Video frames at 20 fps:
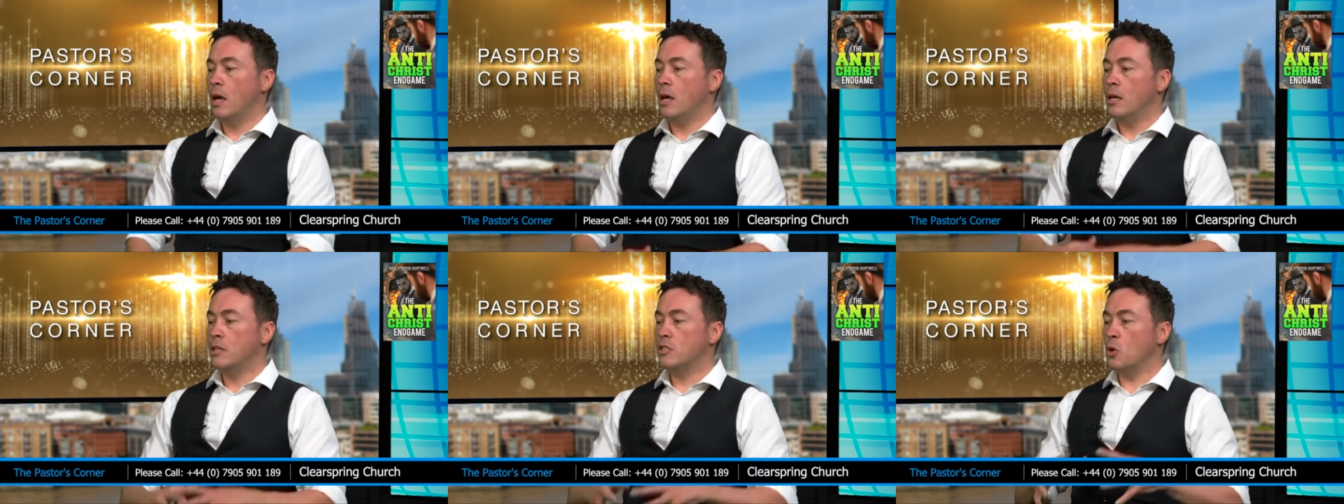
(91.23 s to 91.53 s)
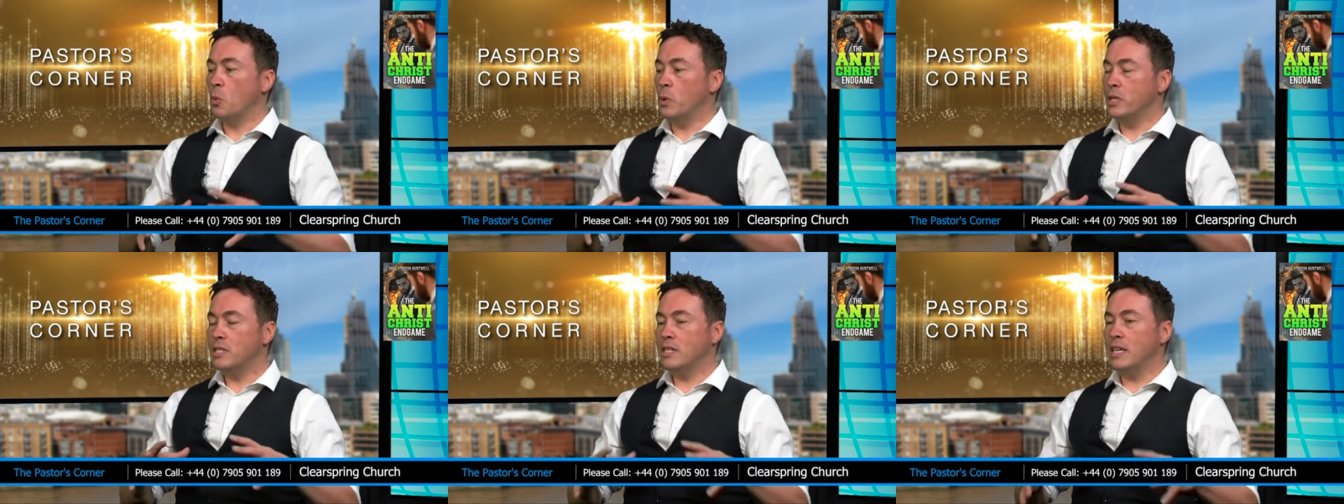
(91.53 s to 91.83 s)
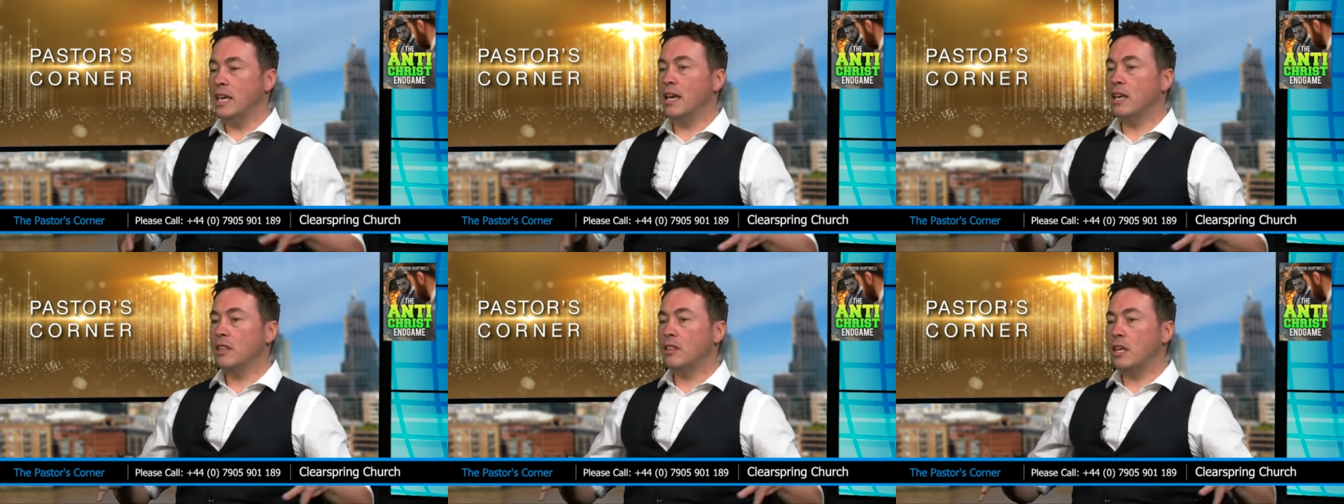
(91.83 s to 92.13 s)
So we're
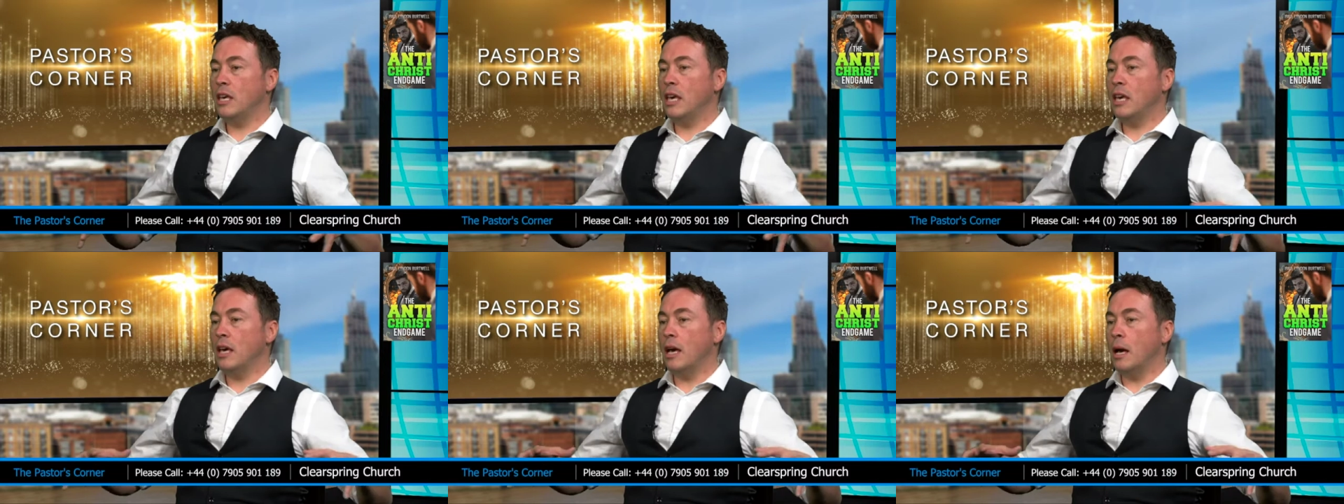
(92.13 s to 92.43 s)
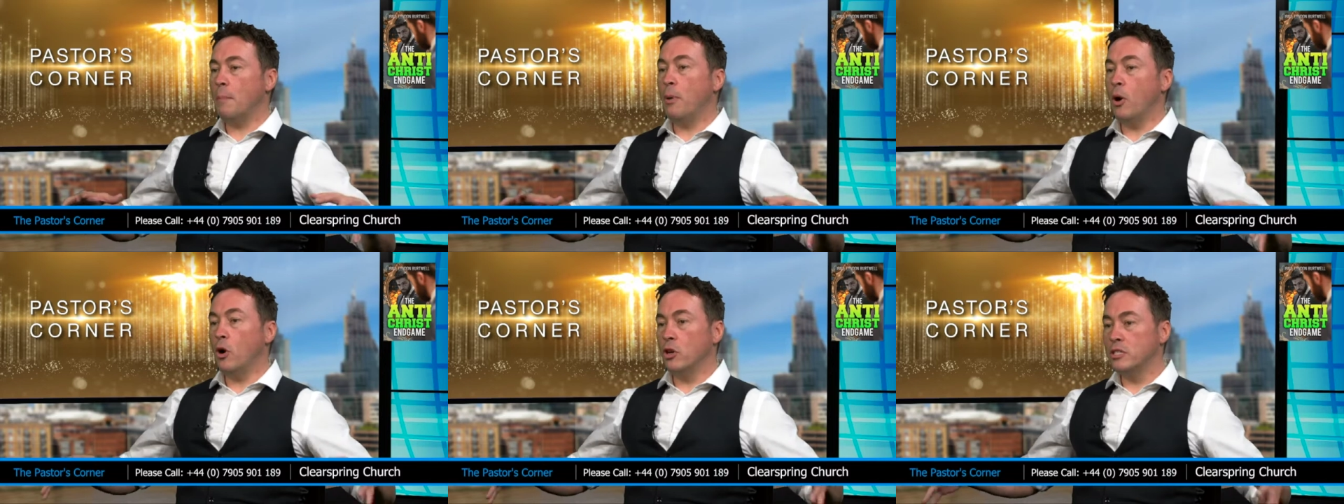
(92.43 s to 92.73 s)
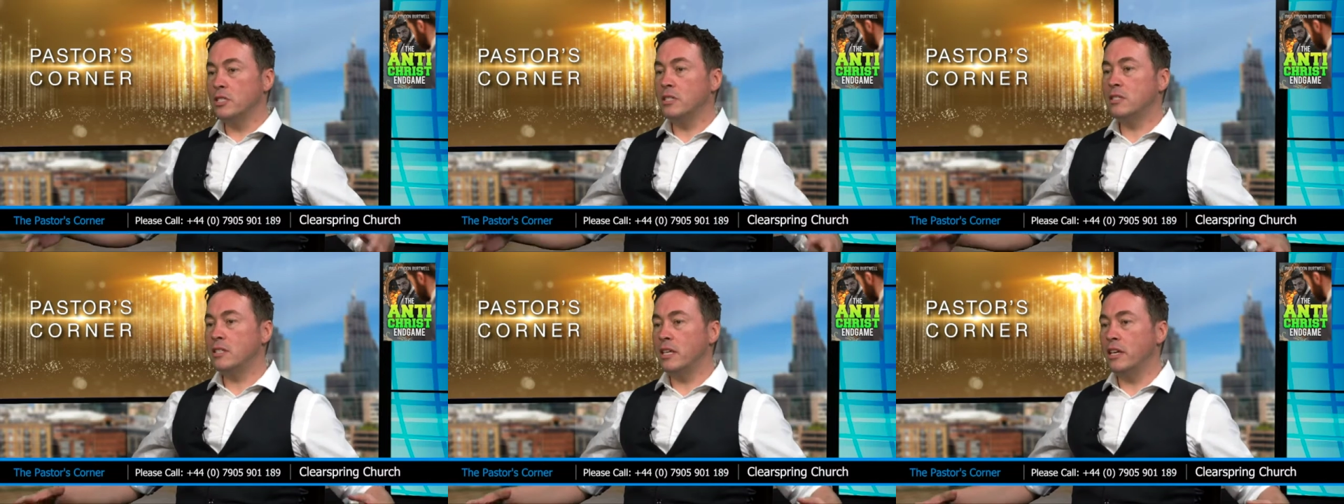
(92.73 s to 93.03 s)
seeing the
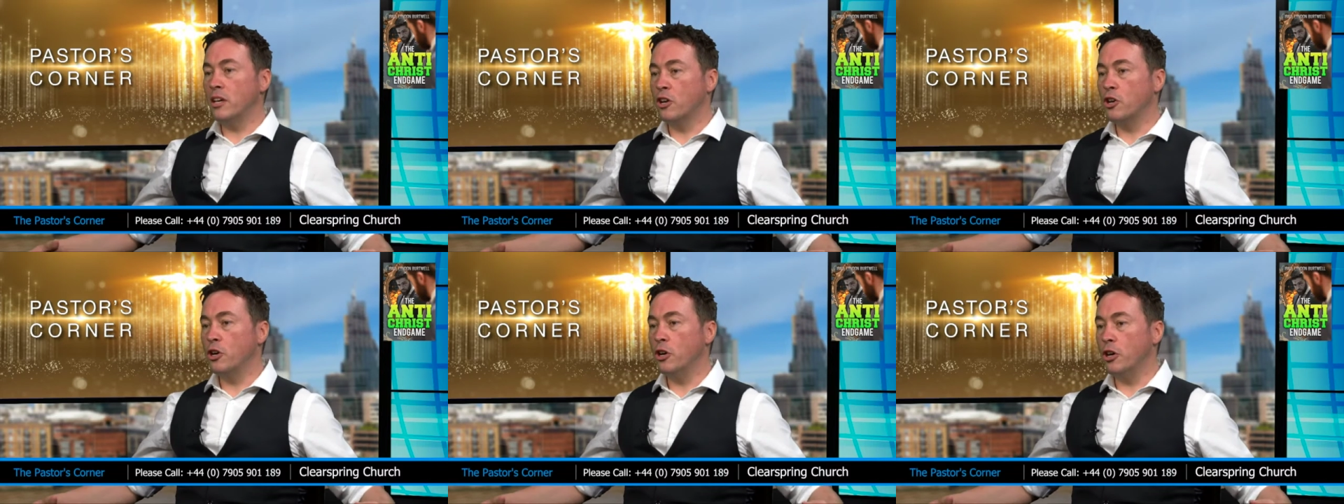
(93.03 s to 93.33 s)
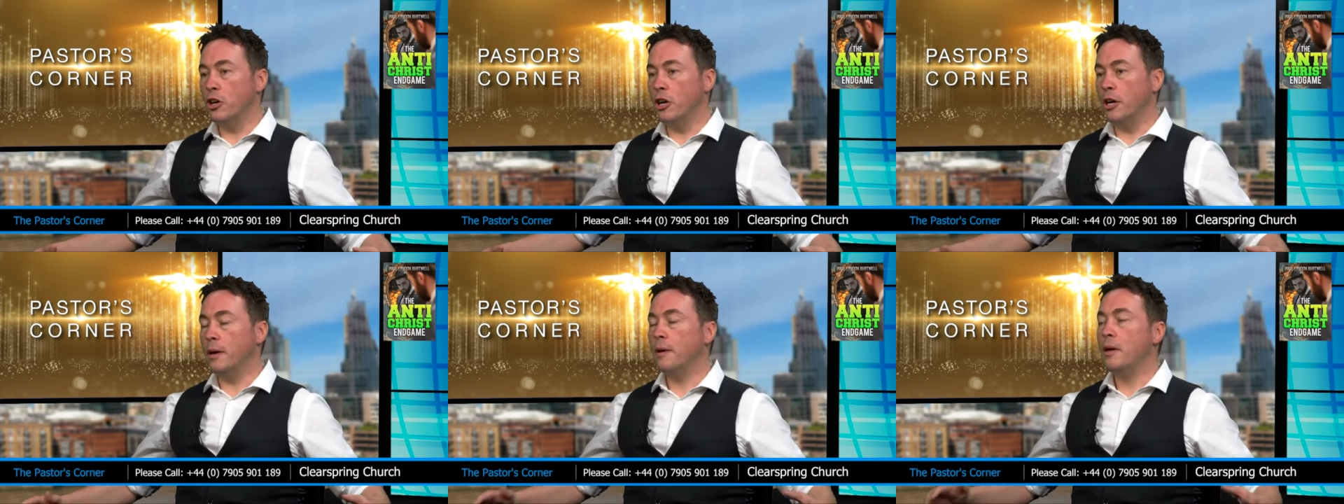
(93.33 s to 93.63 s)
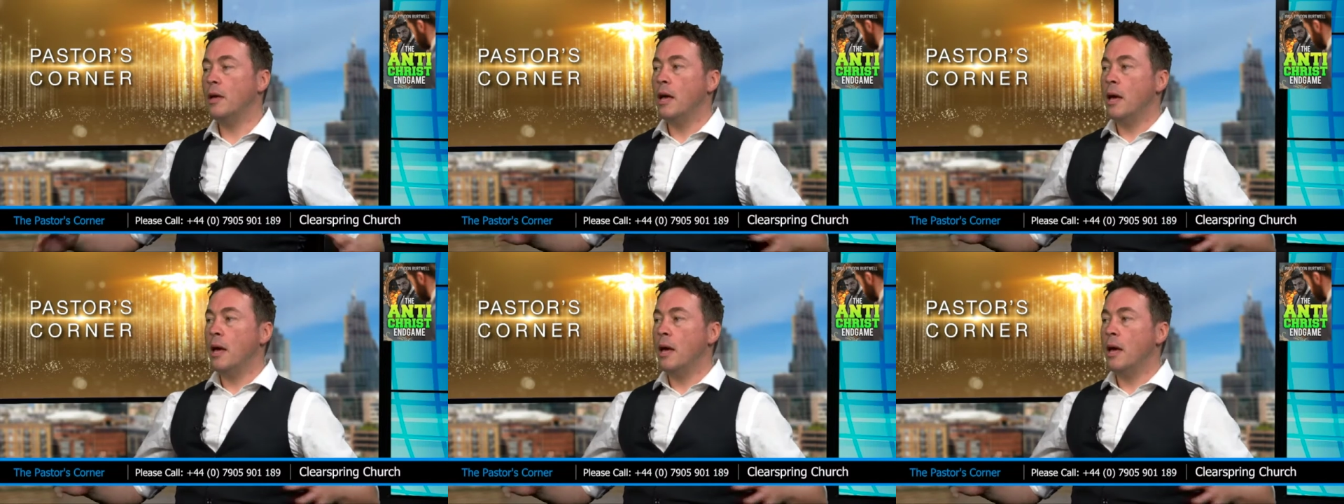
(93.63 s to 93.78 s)
apostasy occur.